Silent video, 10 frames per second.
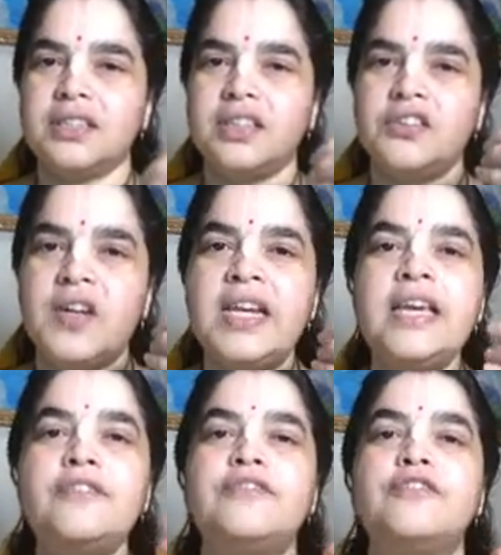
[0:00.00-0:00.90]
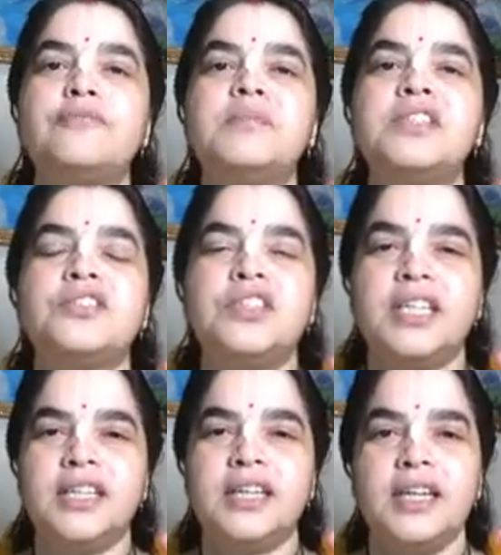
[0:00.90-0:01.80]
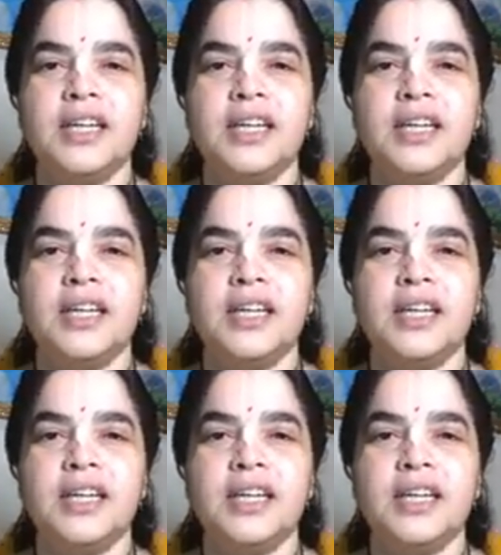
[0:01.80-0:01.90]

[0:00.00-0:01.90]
the relief of misery